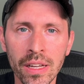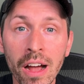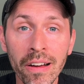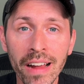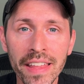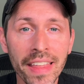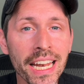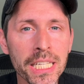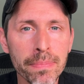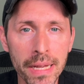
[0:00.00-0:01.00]
All right, that
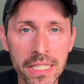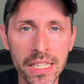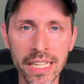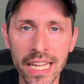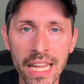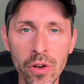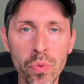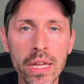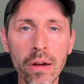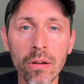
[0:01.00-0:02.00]
is basically it.
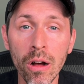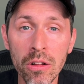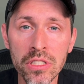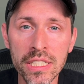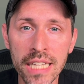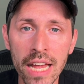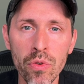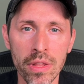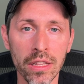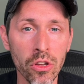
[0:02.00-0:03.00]
We are all set
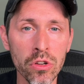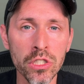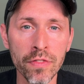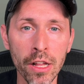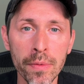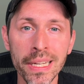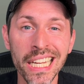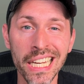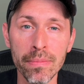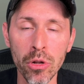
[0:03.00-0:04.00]
with local development
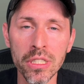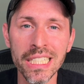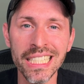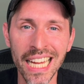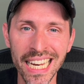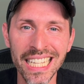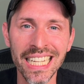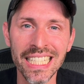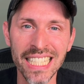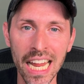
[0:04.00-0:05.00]
in a multi-tenant
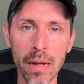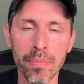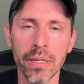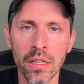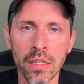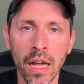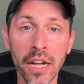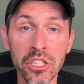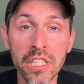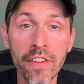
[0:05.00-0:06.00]
setup. I
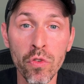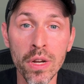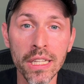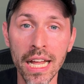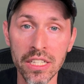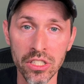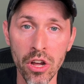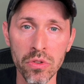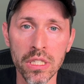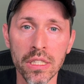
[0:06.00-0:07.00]
just have one last
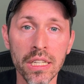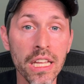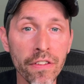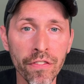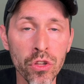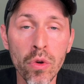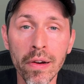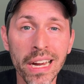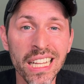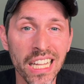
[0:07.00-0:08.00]
note. If you are
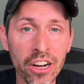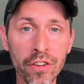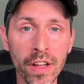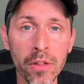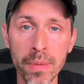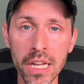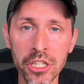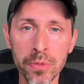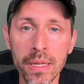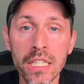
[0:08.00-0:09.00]
a Laravel
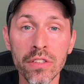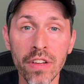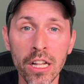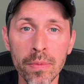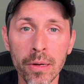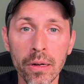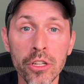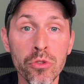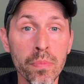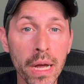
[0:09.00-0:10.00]
PHP developer,
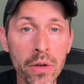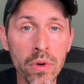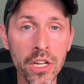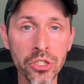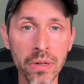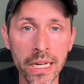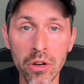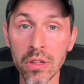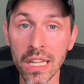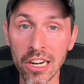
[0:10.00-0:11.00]
you might want to try
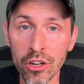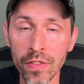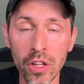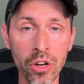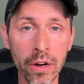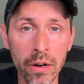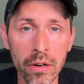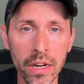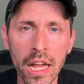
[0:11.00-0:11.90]
out Laravel Herd.